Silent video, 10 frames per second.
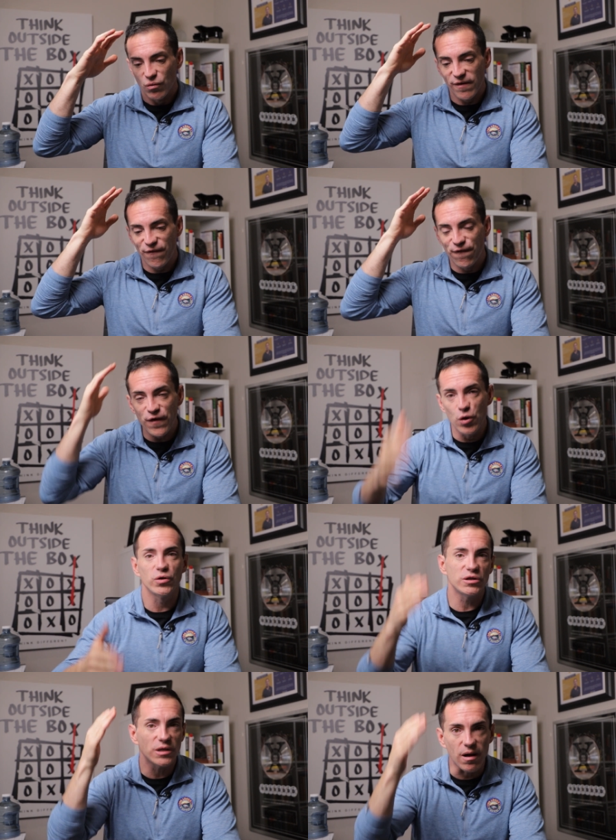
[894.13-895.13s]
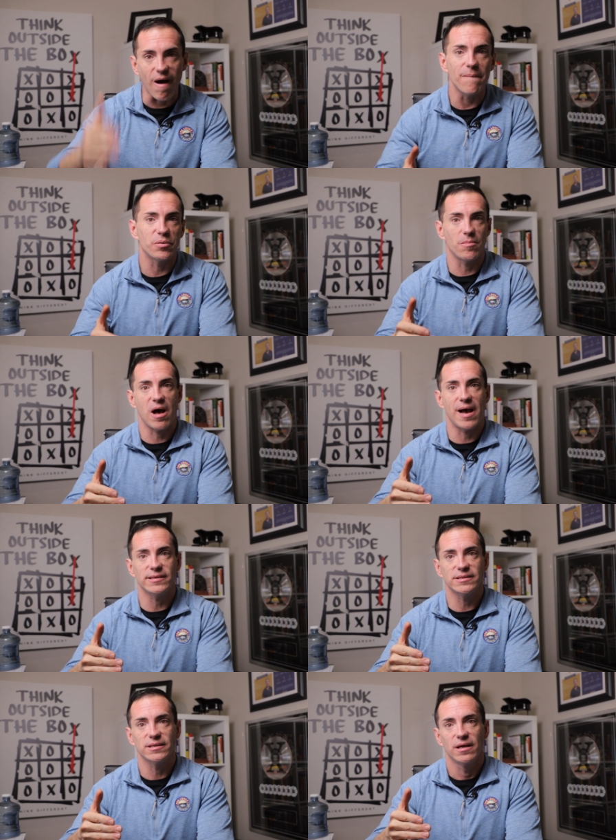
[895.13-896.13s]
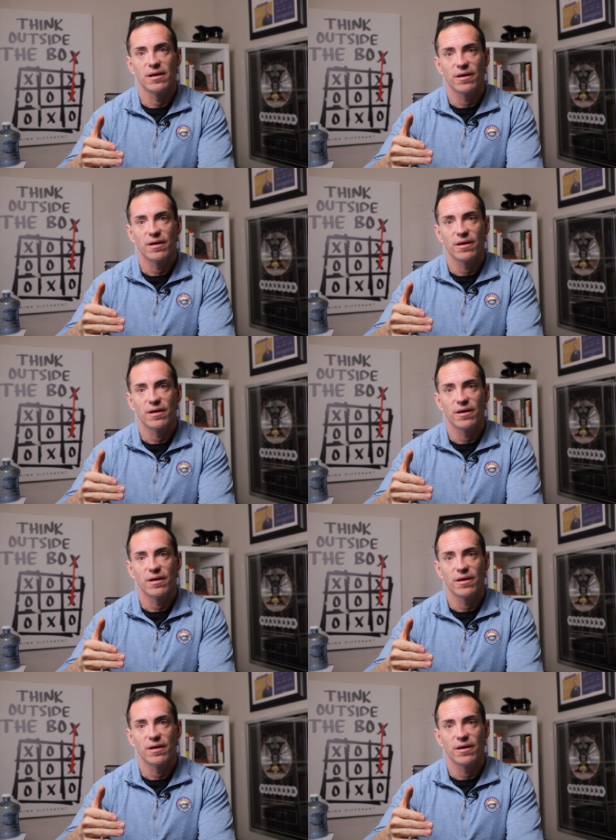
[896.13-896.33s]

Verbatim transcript: refuse to compromise